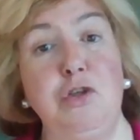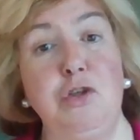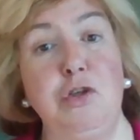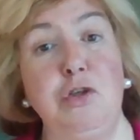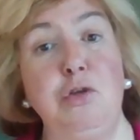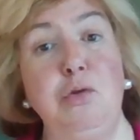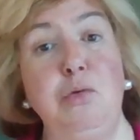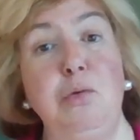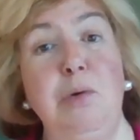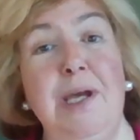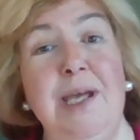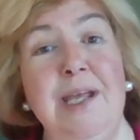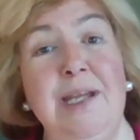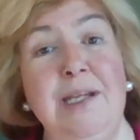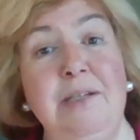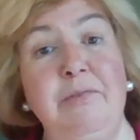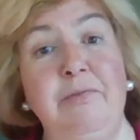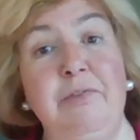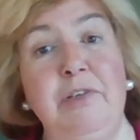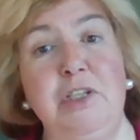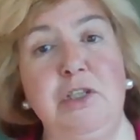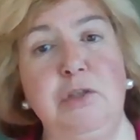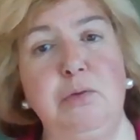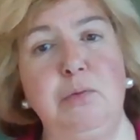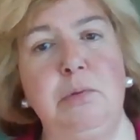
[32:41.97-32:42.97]
two
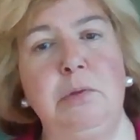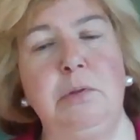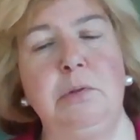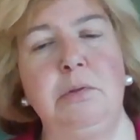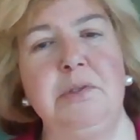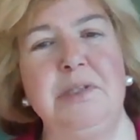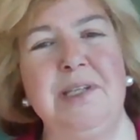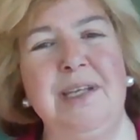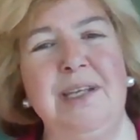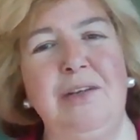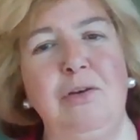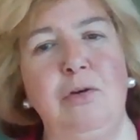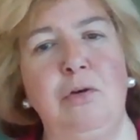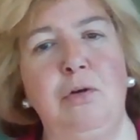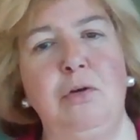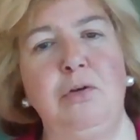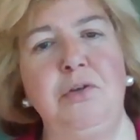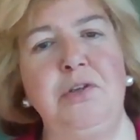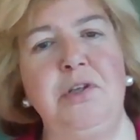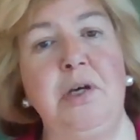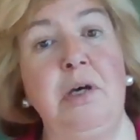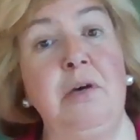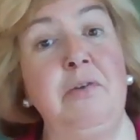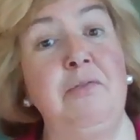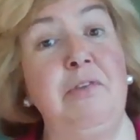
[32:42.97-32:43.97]
individuals in
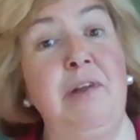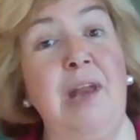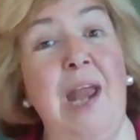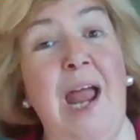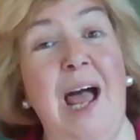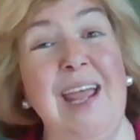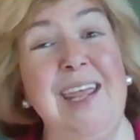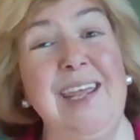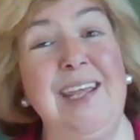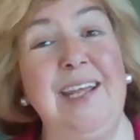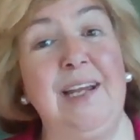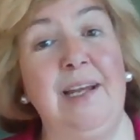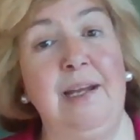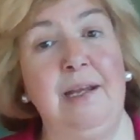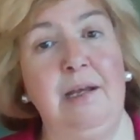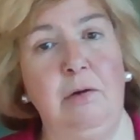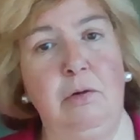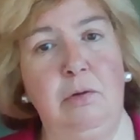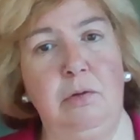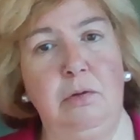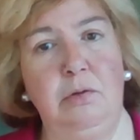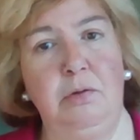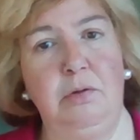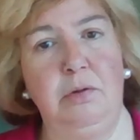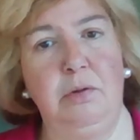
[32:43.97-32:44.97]
order of
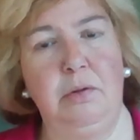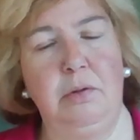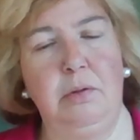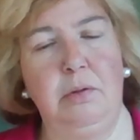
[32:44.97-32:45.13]
likelihood